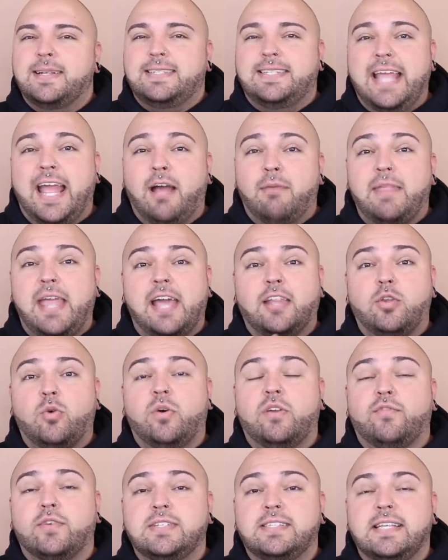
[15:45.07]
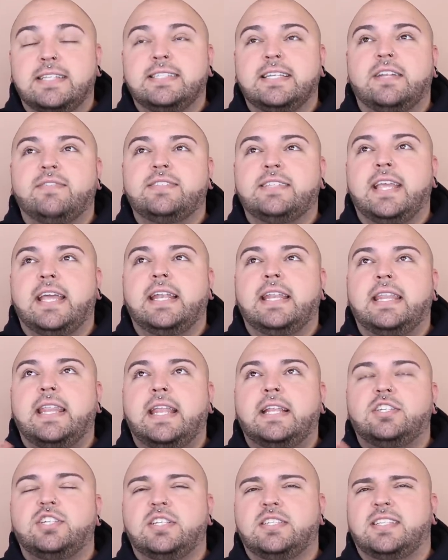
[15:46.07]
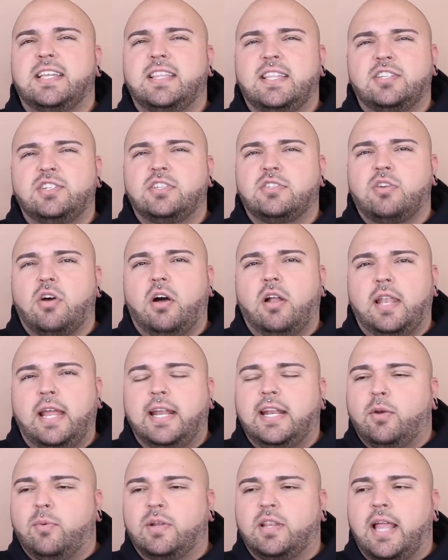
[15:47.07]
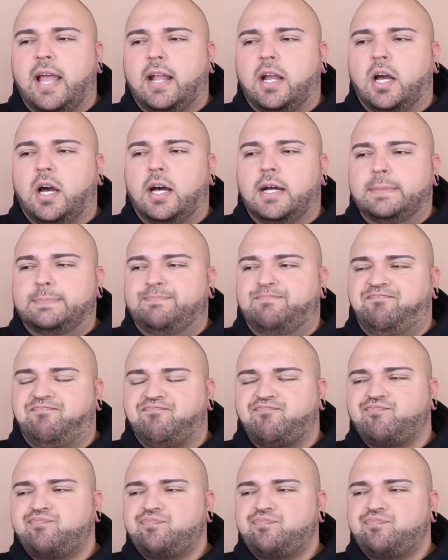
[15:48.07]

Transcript: damn, they had the one for sensitive skin and then she said that she saw a lady with like, um,